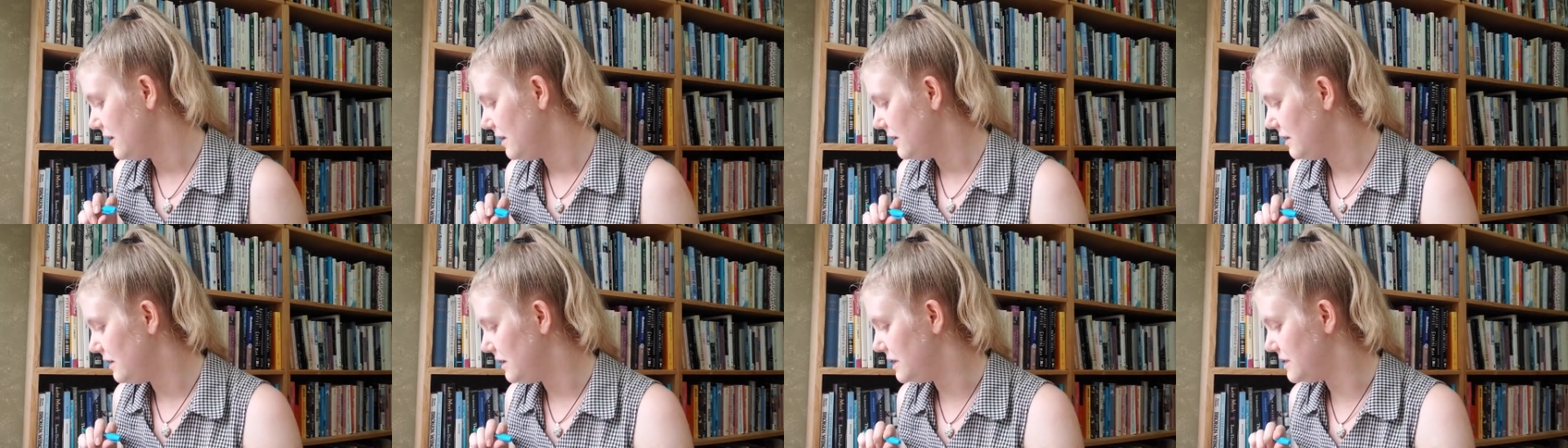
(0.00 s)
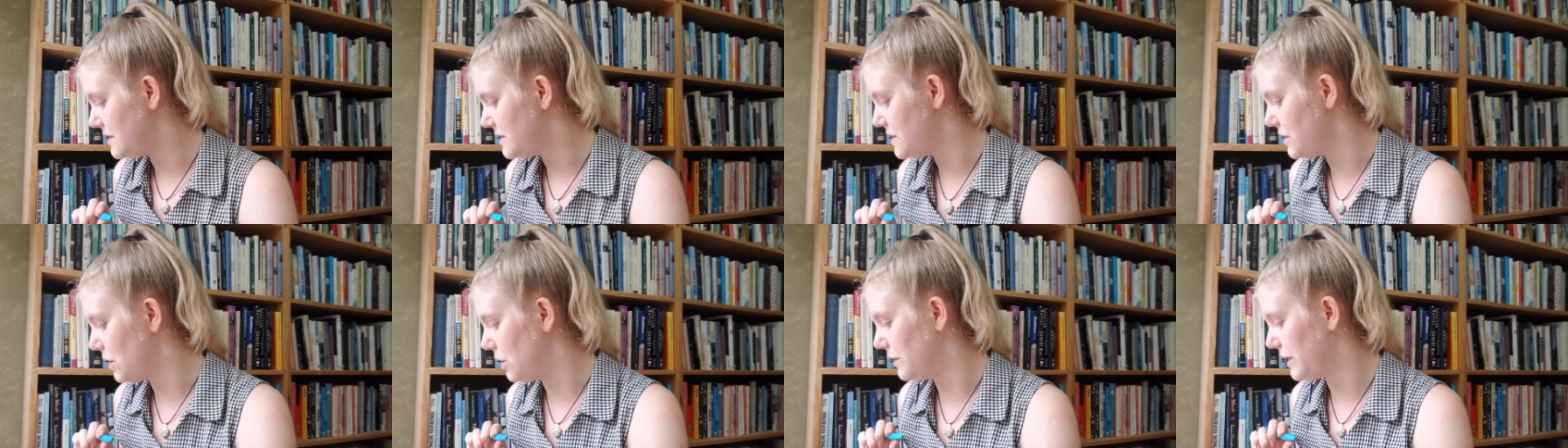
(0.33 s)
And
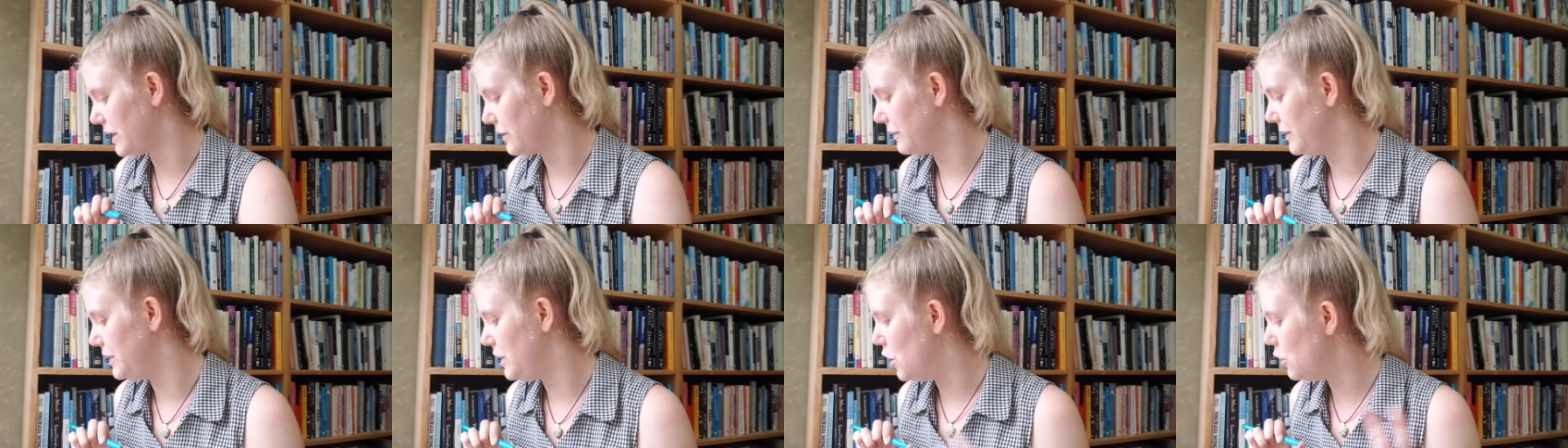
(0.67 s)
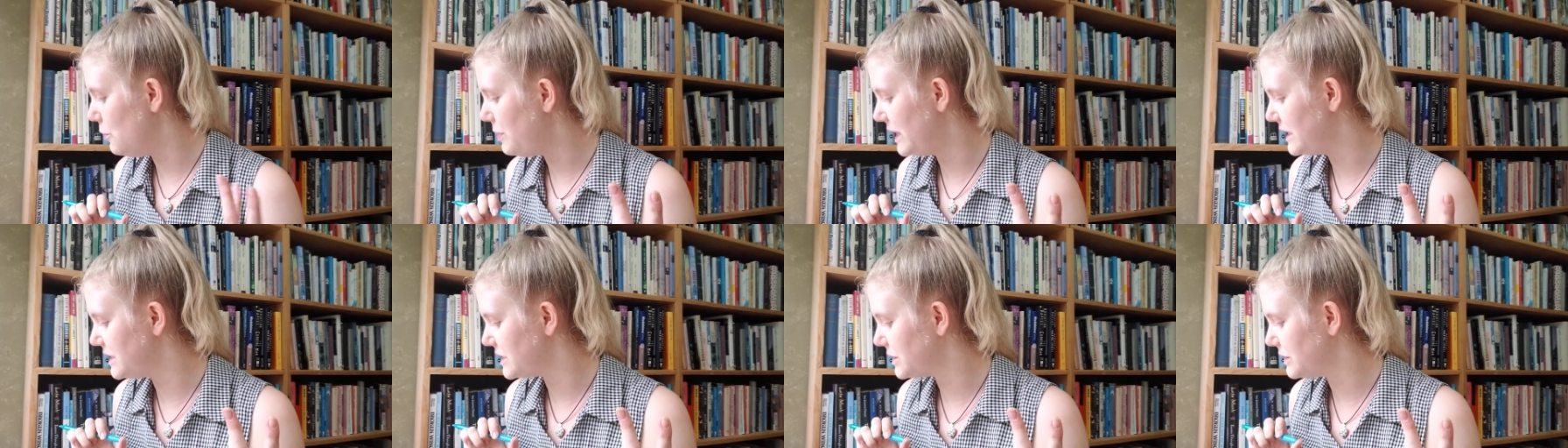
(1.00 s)
so there were no
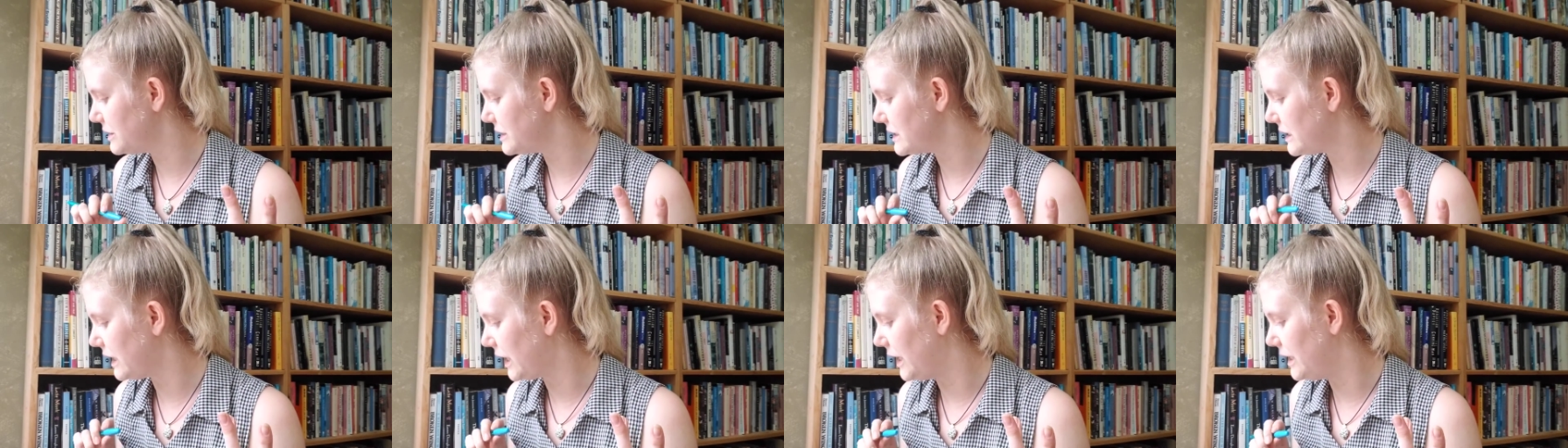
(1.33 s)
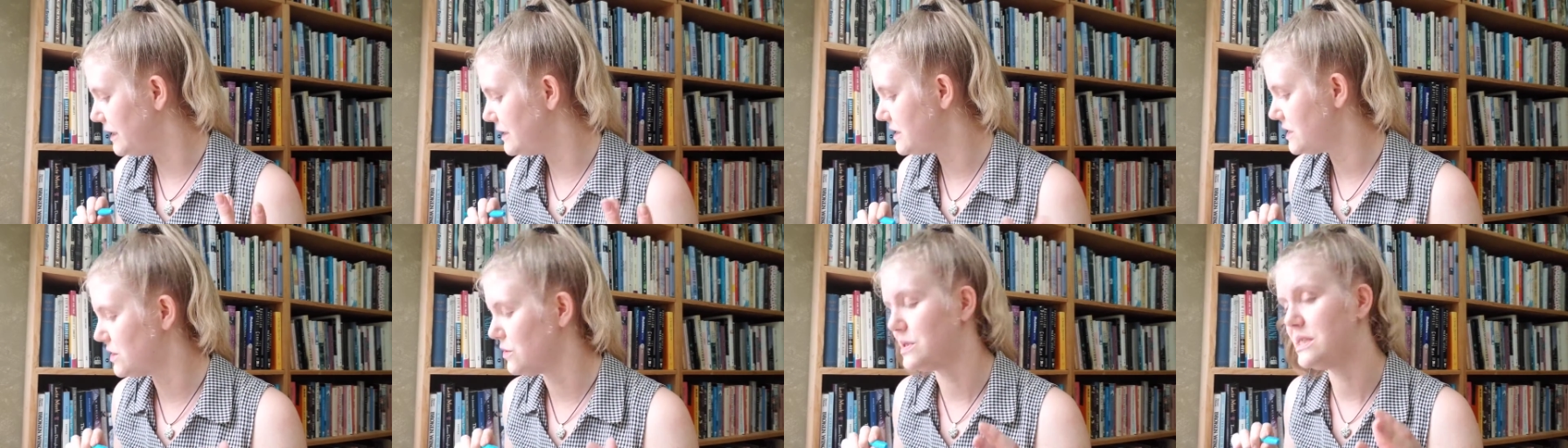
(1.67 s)
Pentacles
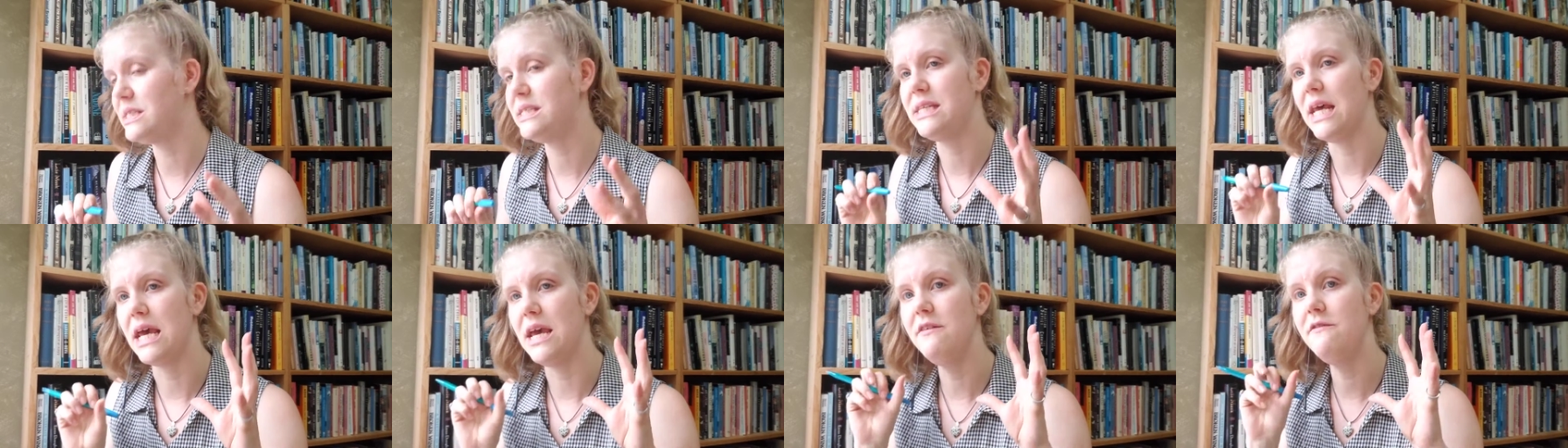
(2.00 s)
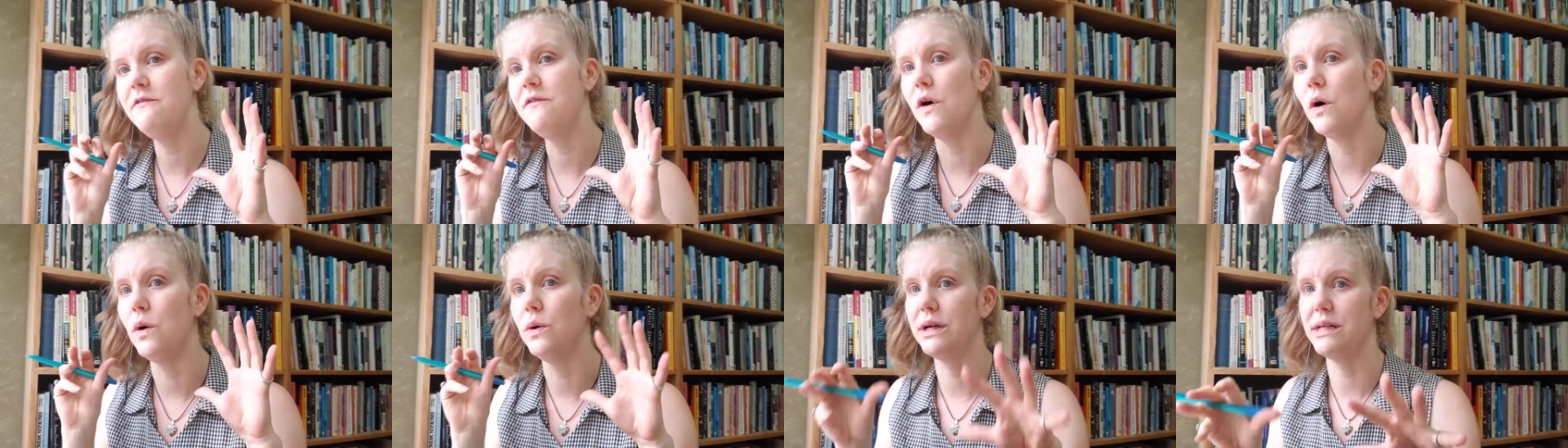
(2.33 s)
cards, so stay
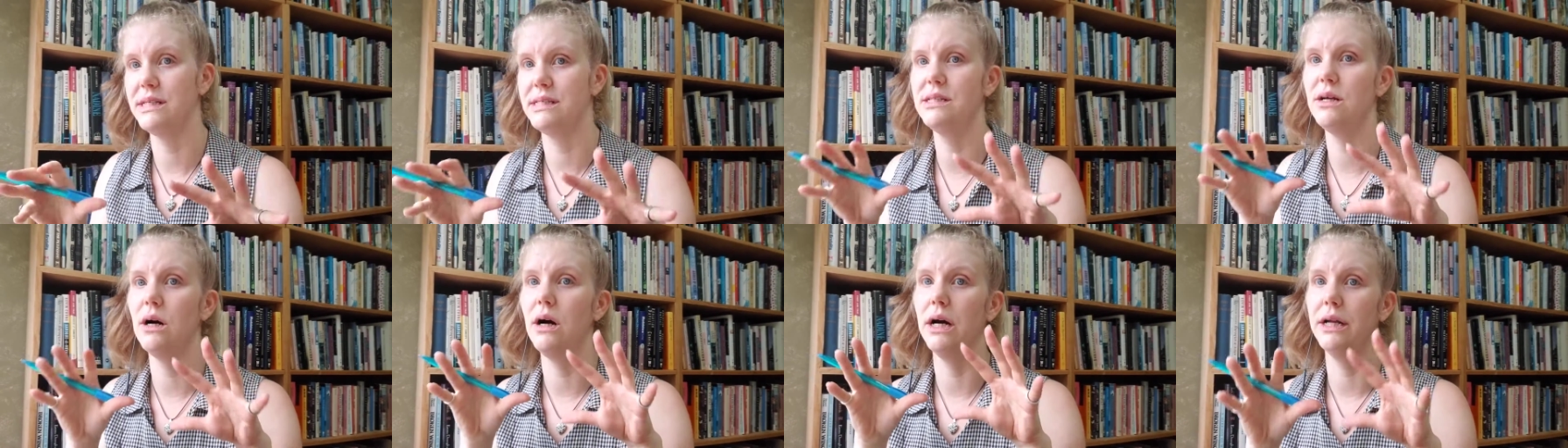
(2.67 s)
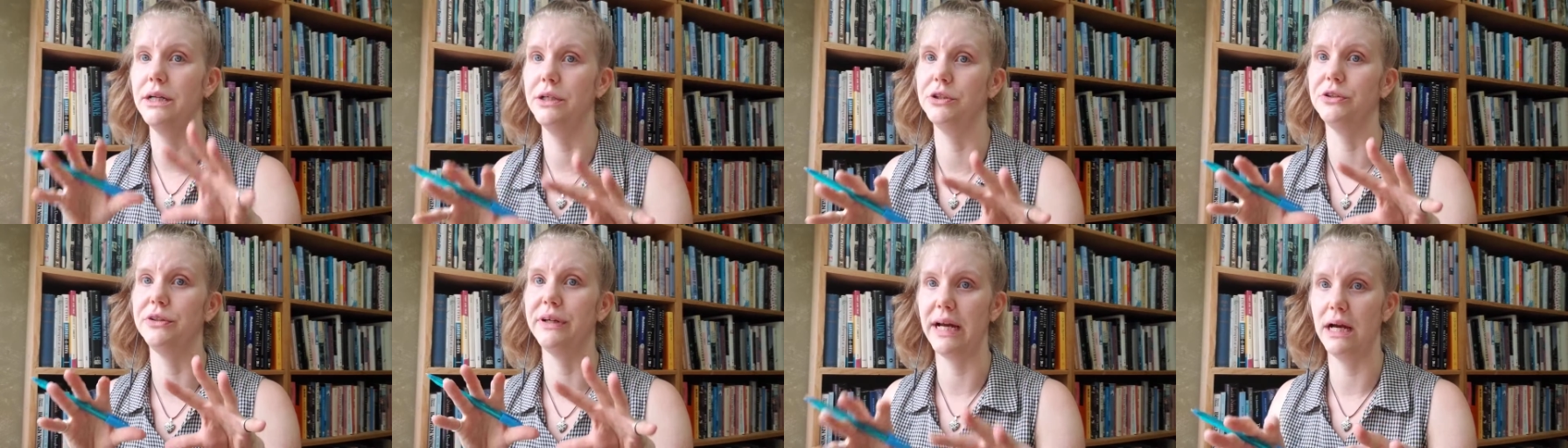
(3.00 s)
focused
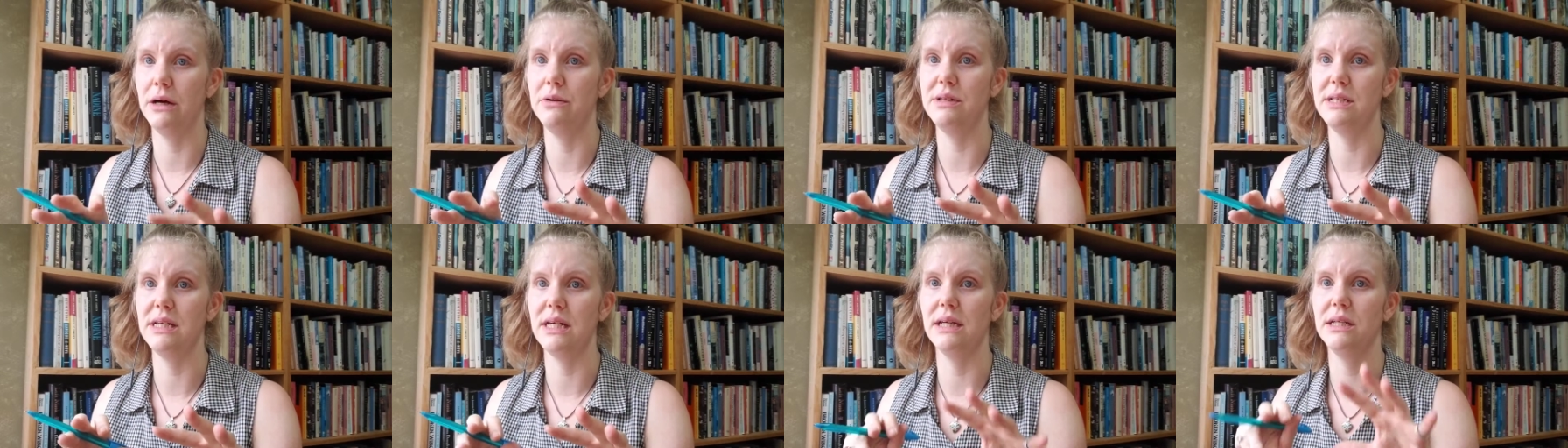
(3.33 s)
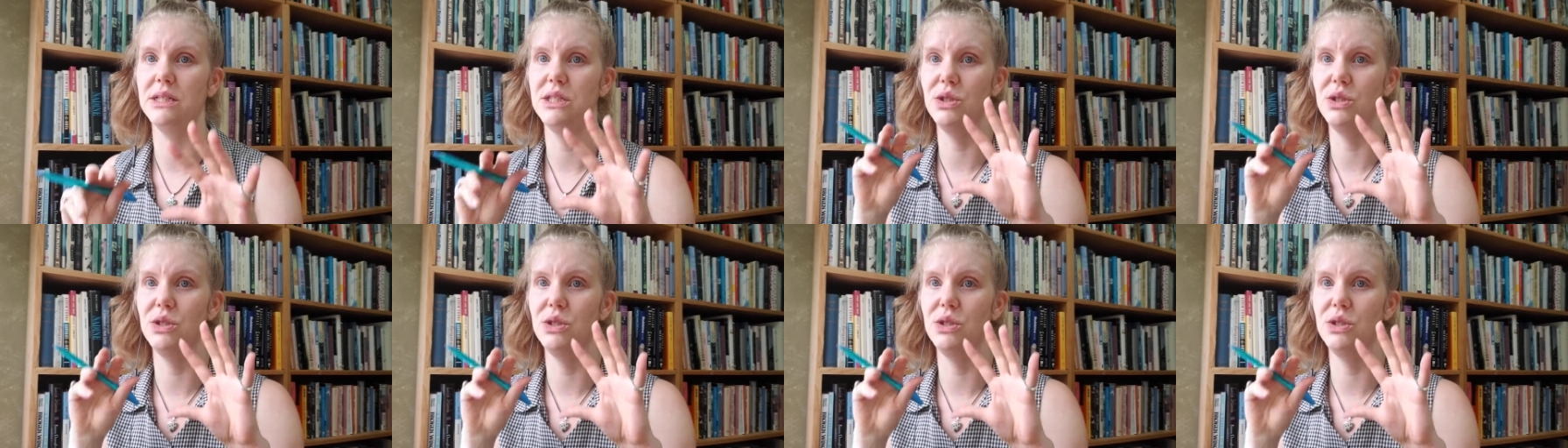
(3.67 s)
on grounding.